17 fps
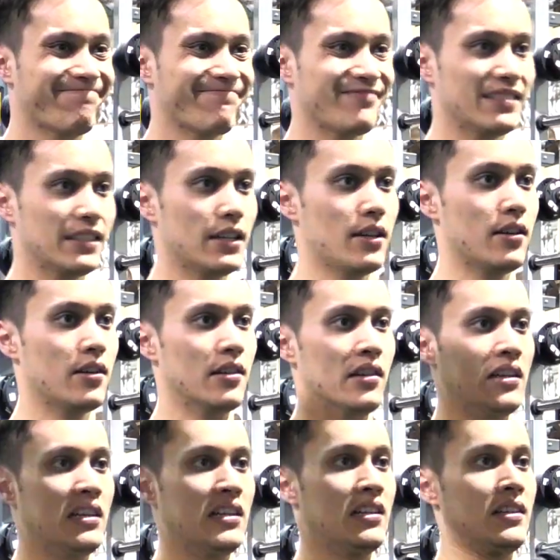is the
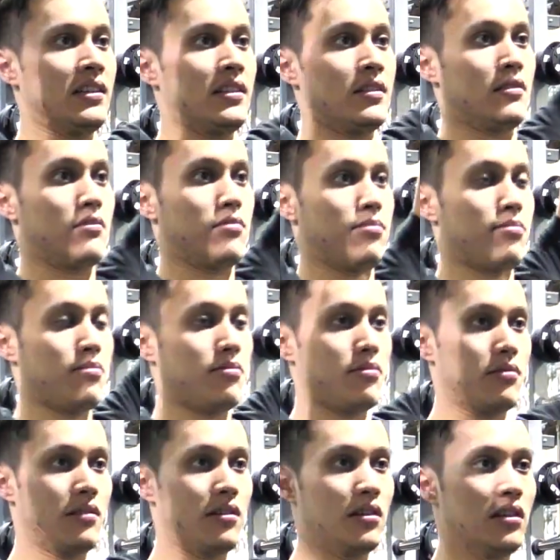practice
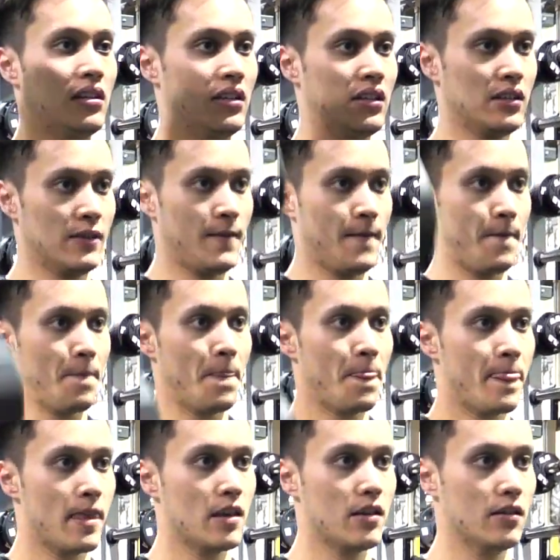of splitting
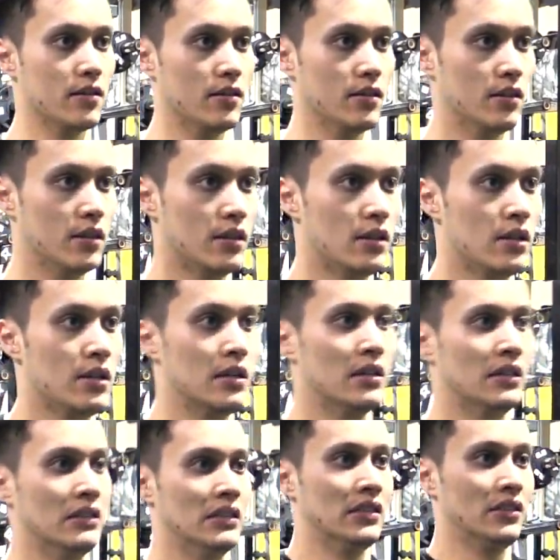your day into
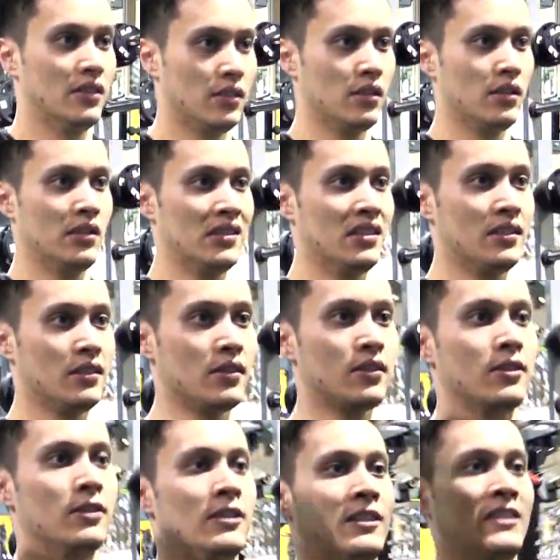two
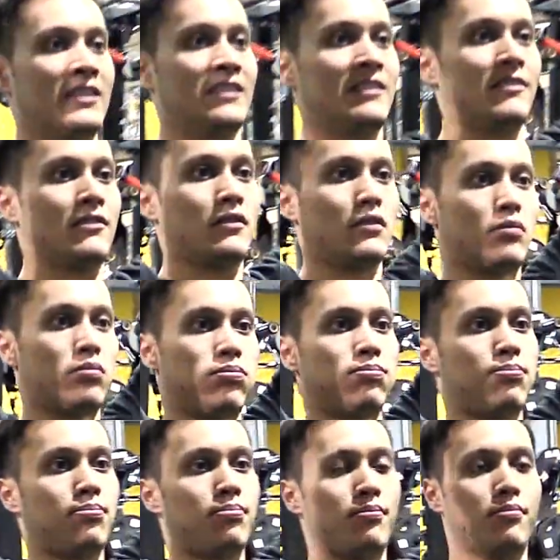periods. You have an
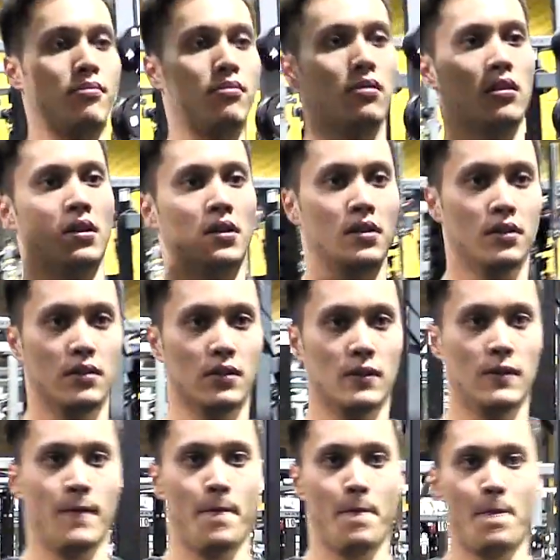eating window
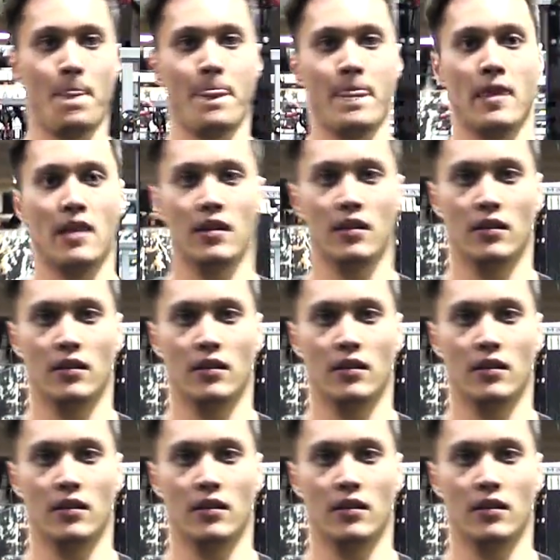and a fasting